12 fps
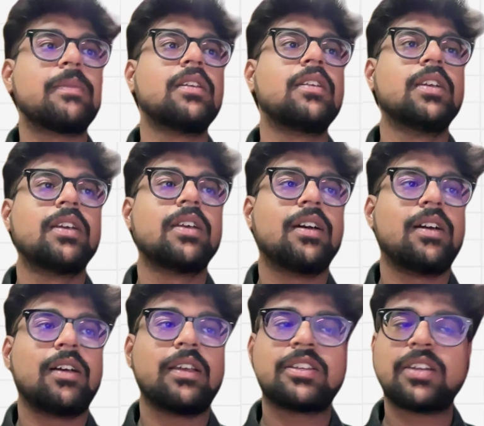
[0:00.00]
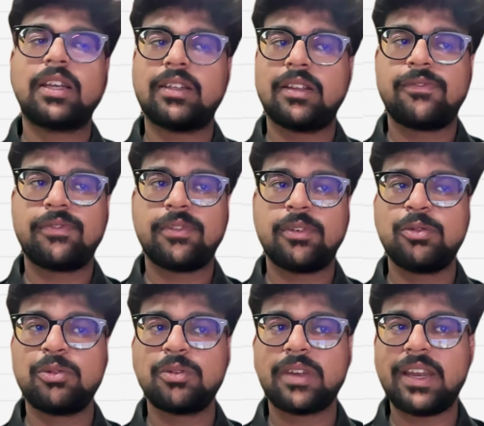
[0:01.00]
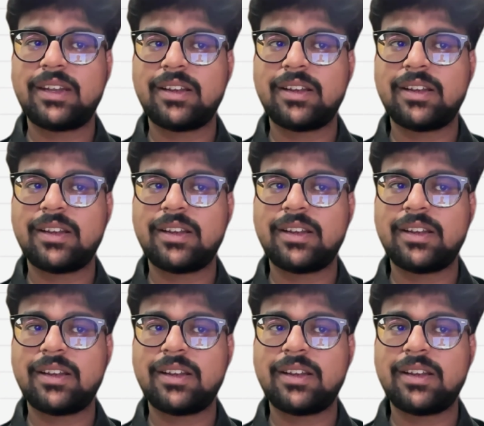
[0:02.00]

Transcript: sensible. Ishan, if you